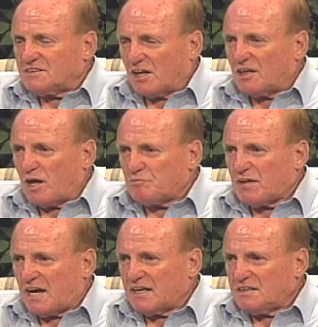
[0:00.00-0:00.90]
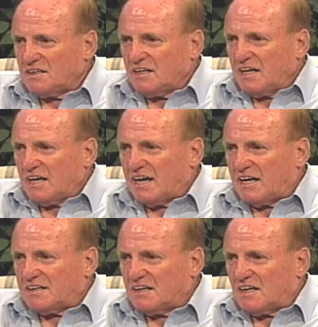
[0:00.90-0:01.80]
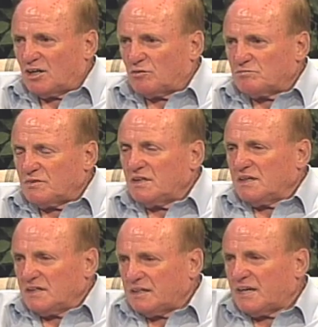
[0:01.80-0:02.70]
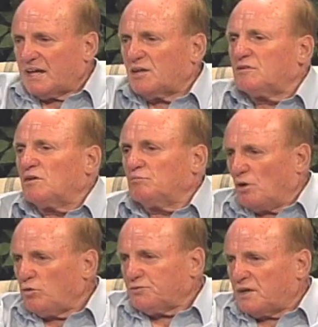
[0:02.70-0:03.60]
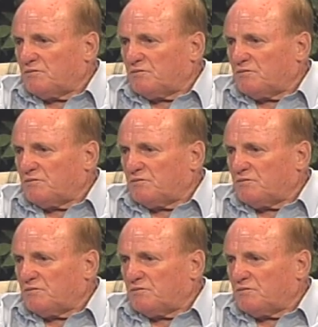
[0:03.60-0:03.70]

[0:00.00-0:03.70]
Dunlap Tire, and he had the boat there.